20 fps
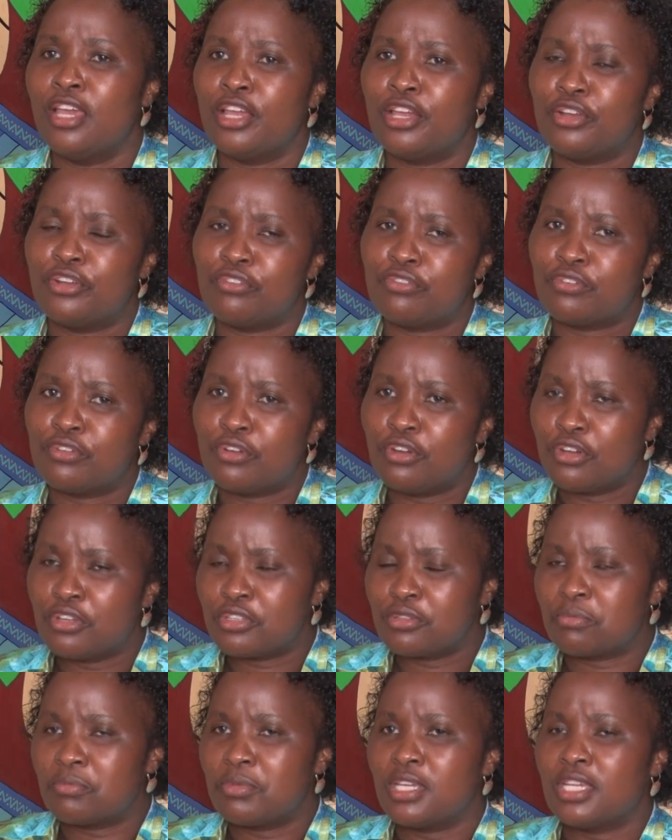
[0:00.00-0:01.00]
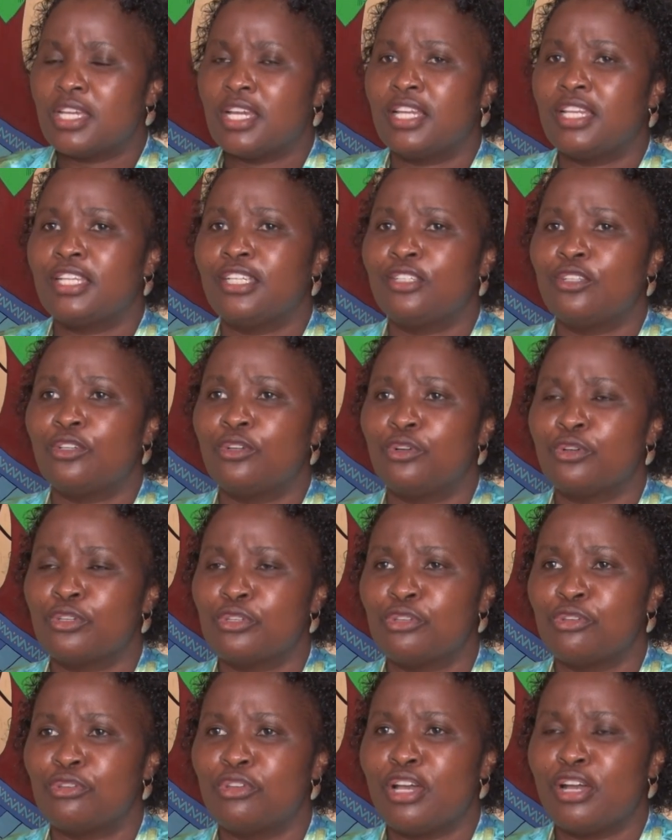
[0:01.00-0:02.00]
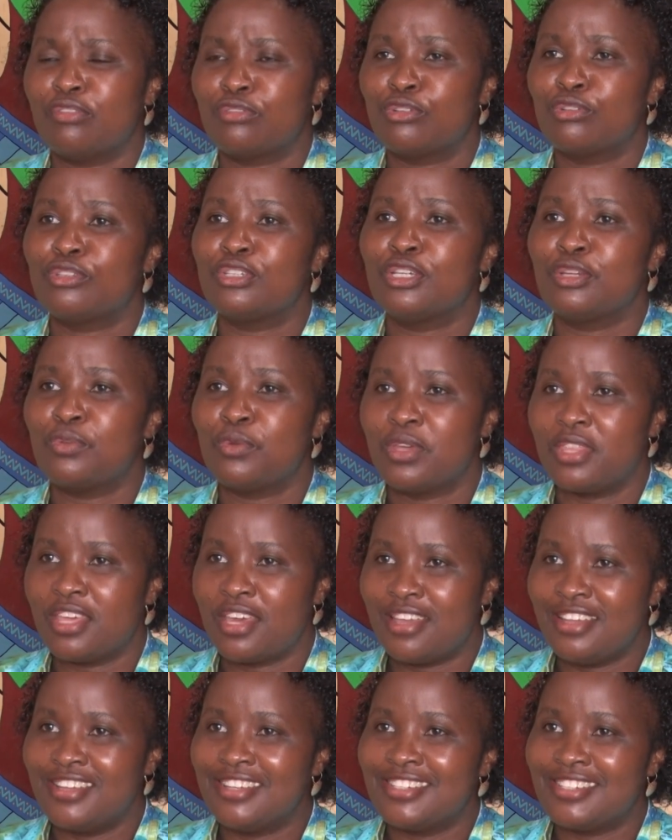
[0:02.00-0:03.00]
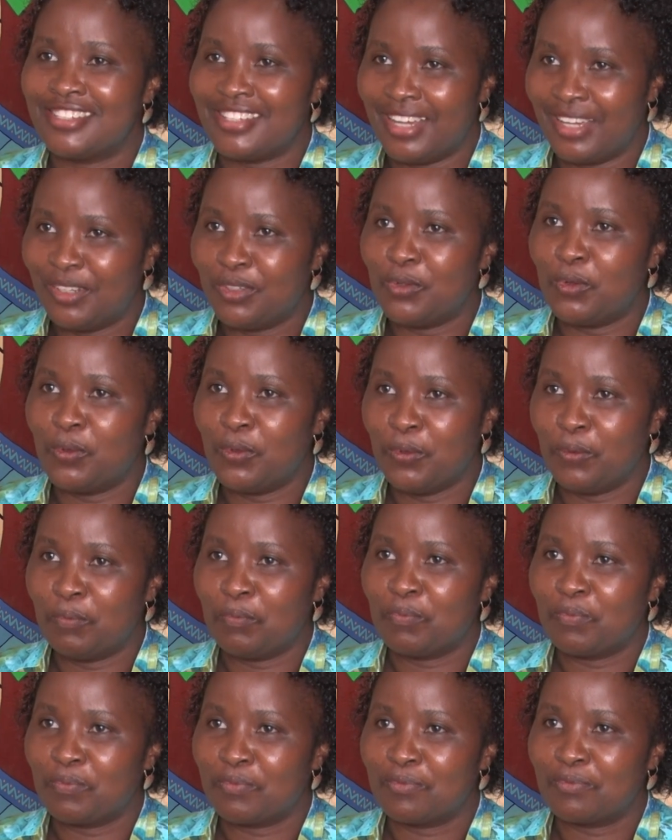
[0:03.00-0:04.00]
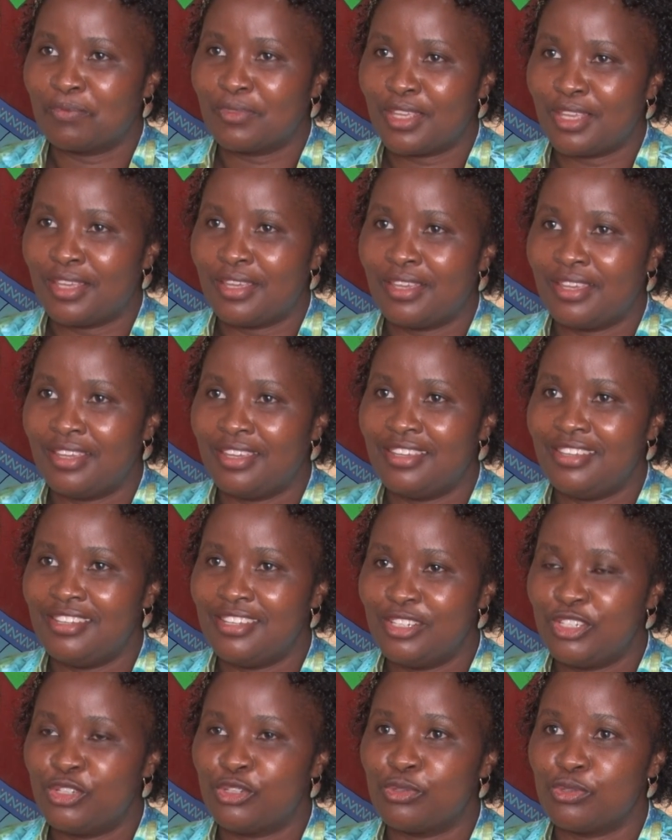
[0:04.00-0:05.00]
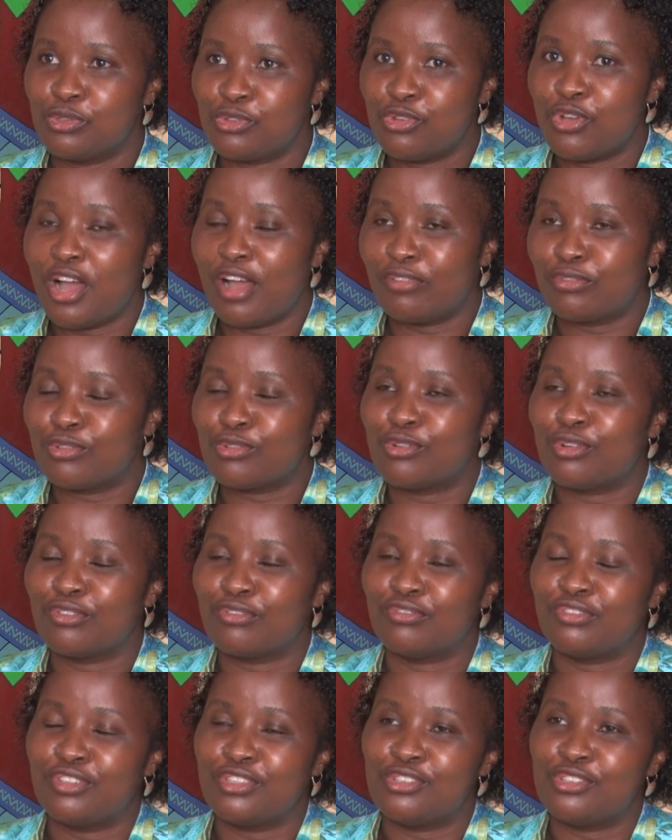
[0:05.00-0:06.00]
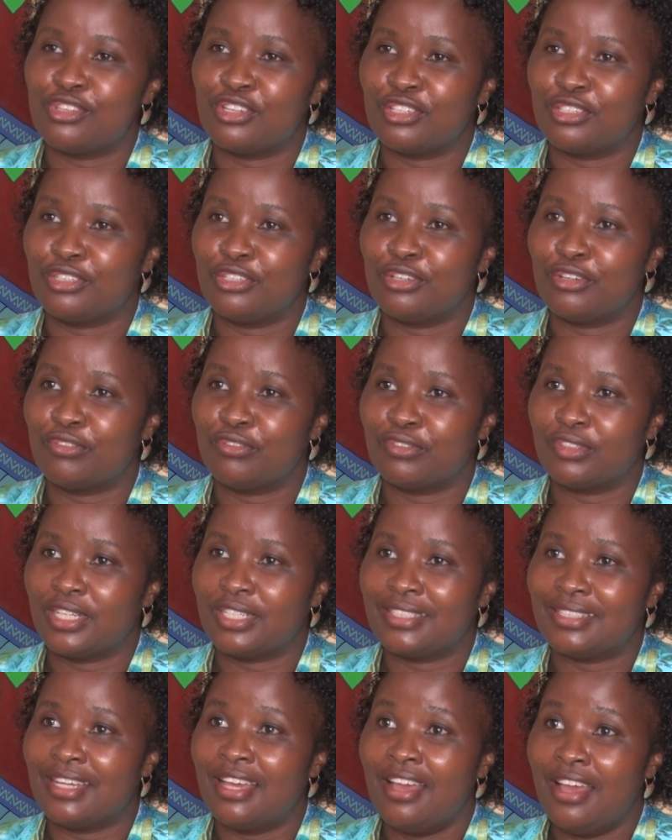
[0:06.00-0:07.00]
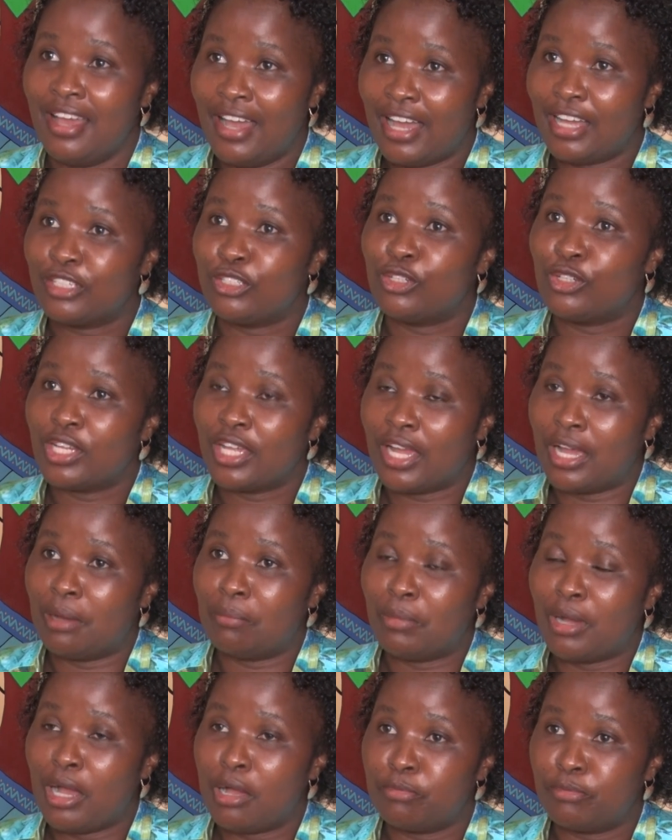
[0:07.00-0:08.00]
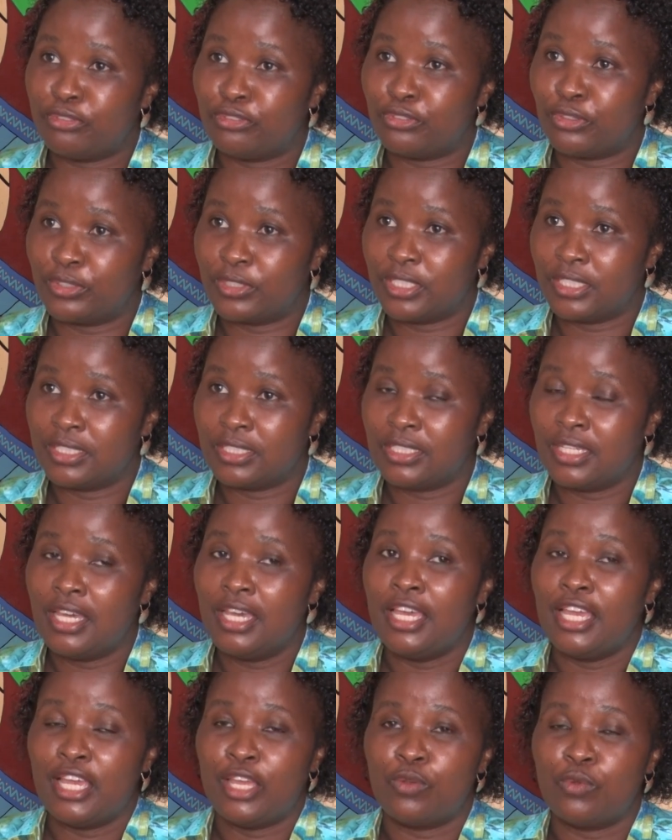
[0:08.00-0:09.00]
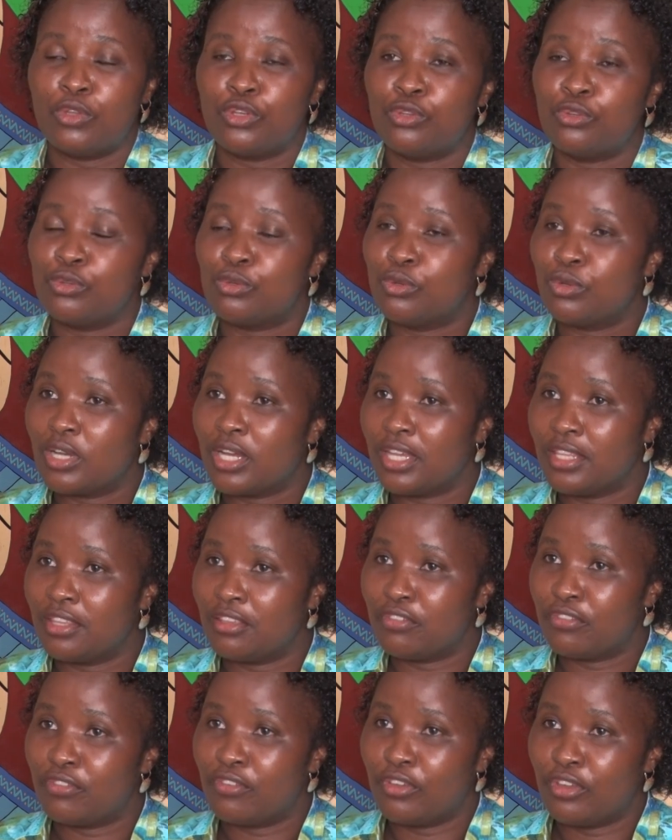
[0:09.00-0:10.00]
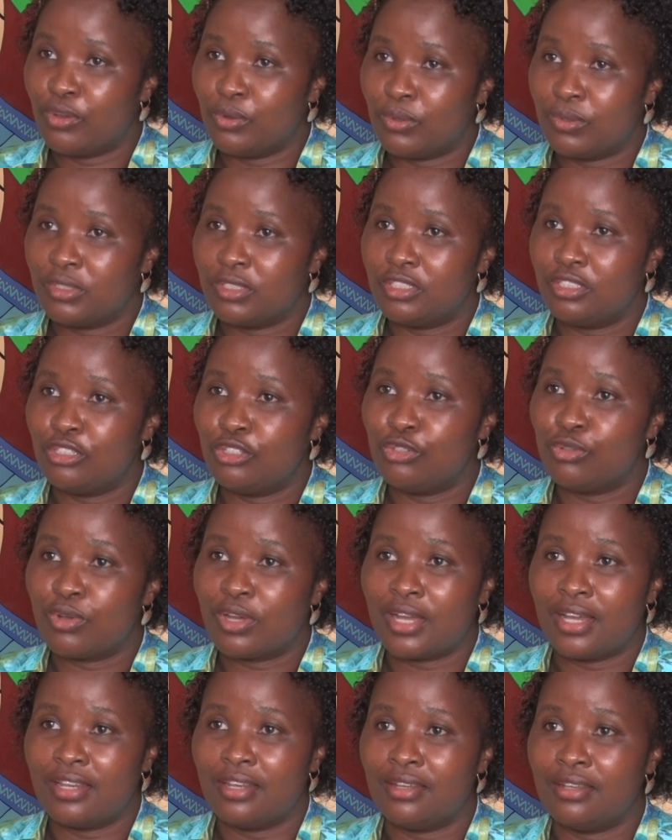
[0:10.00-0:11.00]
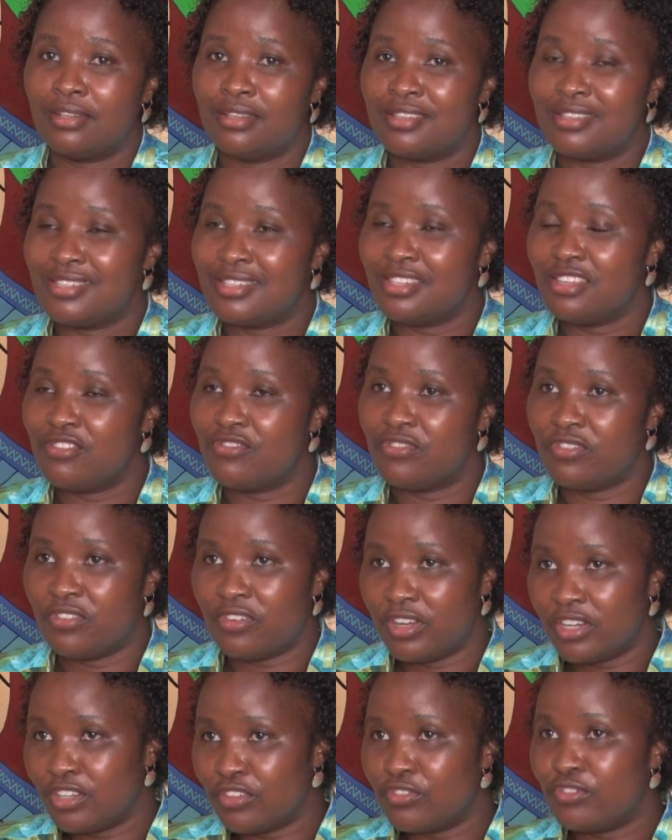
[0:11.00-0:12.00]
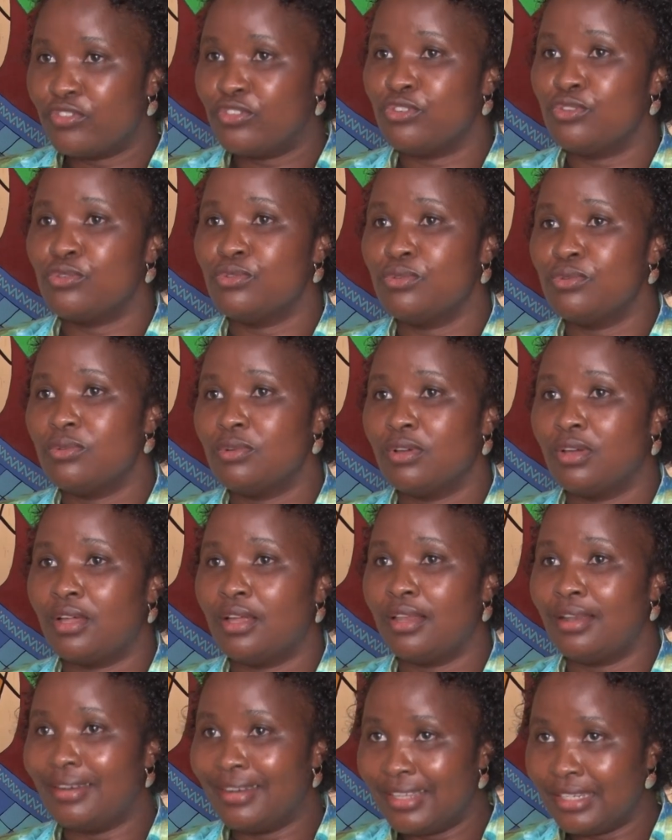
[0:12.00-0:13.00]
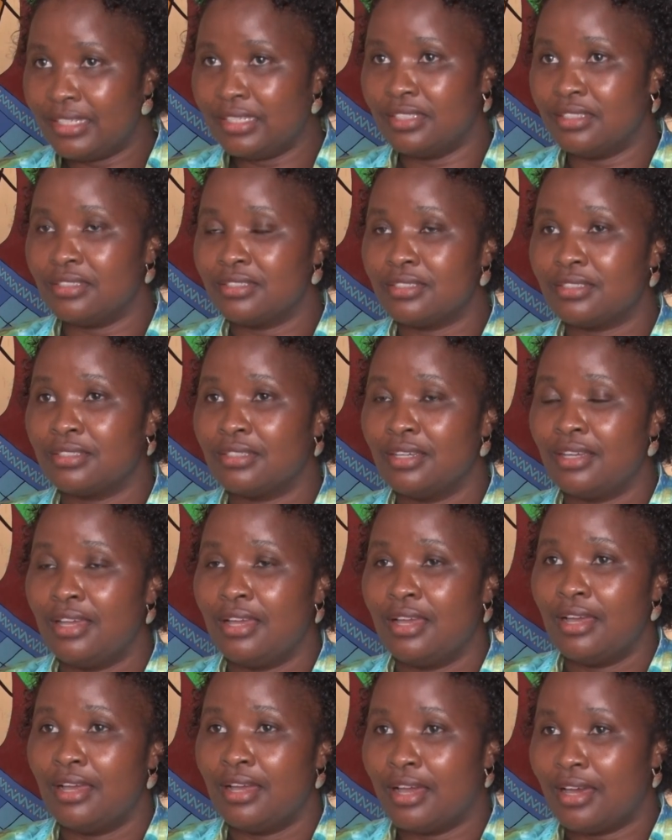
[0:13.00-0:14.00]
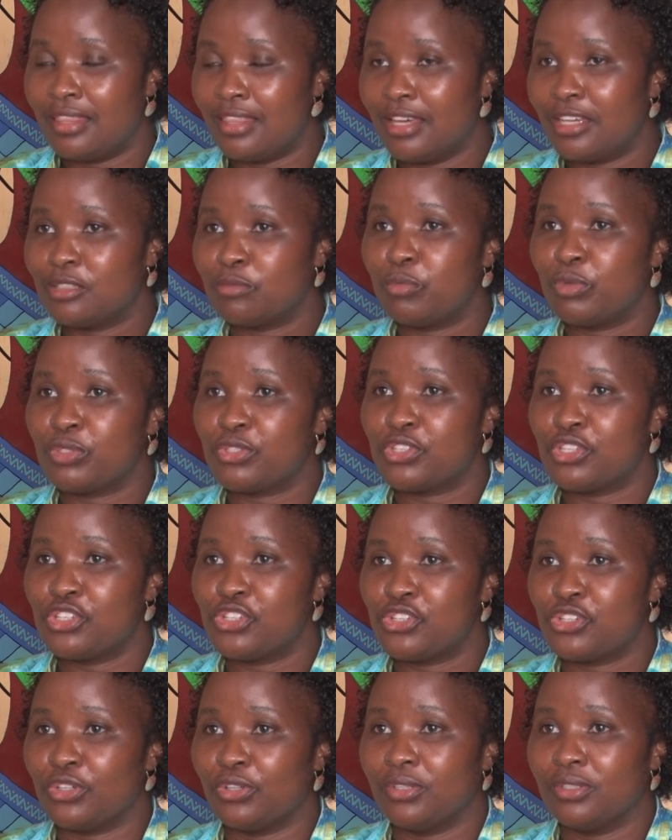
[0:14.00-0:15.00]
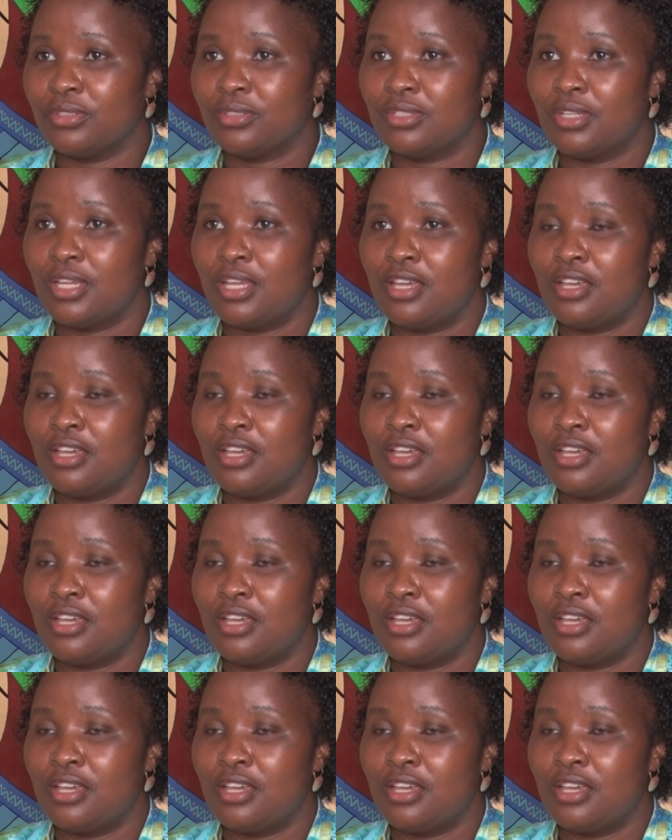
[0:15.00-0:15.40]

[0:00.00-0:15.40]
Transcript: And of course, being a lady also, you have to deal with the internal issues. You have to convince yourself that actually I'm up for it. And when you look at the field, you can see very few ladies at that position.